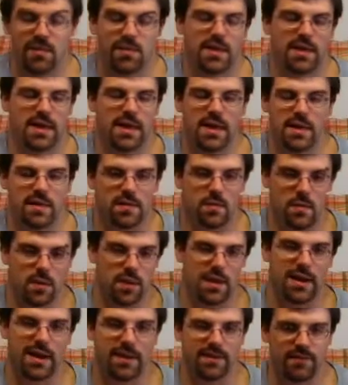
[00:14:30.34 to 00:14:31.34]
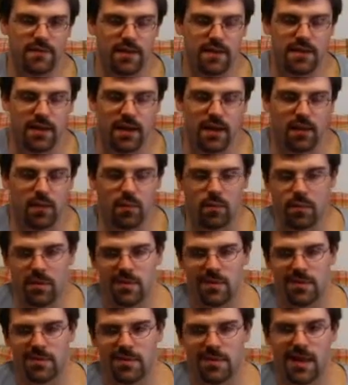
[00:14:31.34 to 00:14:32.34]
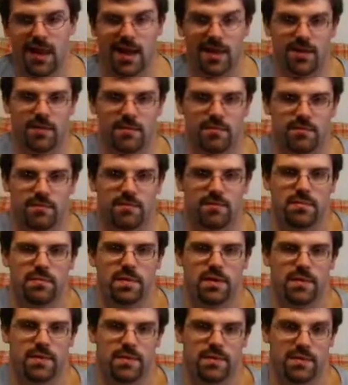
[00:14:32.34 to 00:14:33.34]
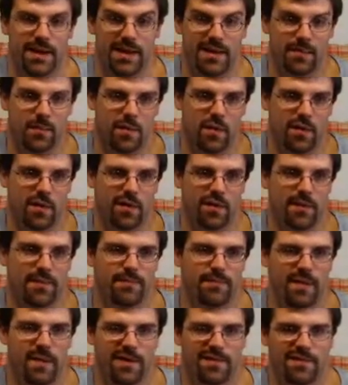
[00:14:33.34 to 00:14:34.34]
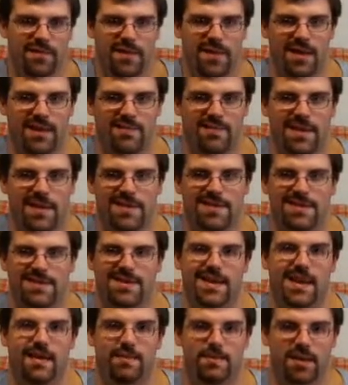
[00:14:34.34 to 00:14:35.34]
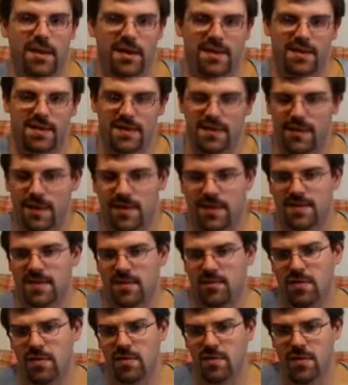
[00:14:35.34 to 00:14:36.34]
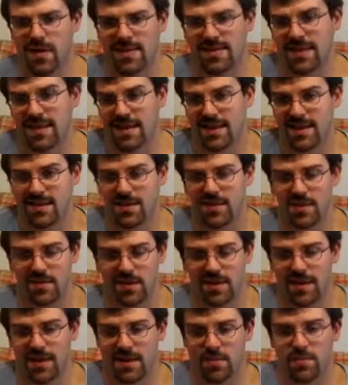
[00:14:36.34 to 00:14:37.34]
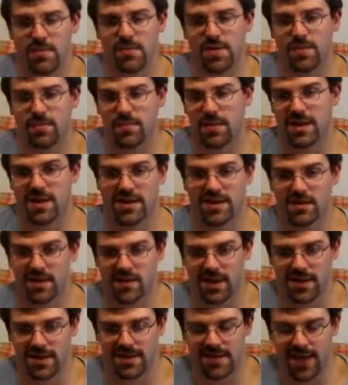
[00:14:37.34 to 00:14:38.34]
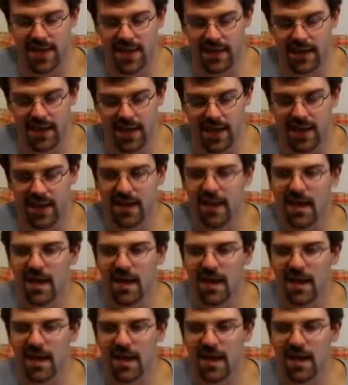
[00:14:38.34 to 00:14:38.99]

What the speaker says: the keys work and everything, where the guy didn't use them anymore. I bought it for like less than $10, I think, because I really wanted to get into it, and I wish I played it during its heyday.